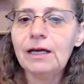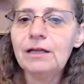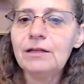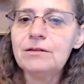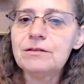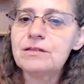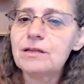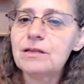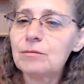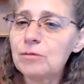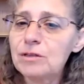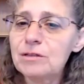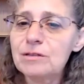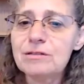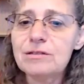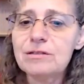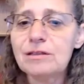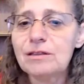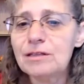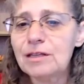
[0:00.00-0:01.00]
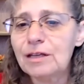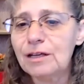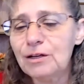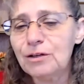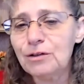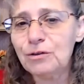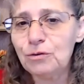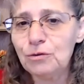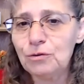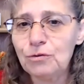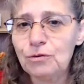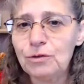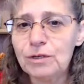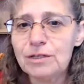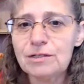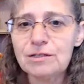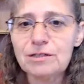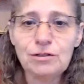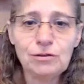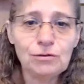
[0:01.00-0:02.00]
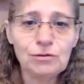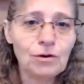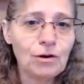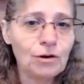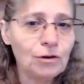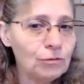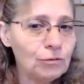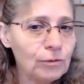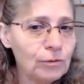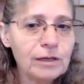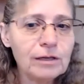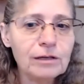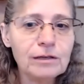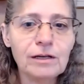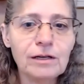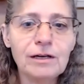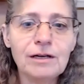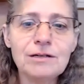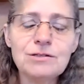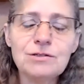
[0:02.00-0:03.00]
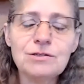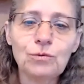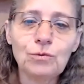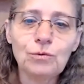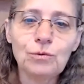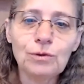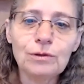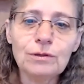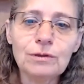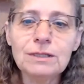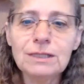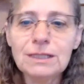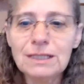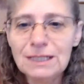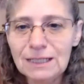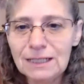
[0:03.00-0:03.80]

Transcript: And some of these synthetic nutrients either aren't recognized or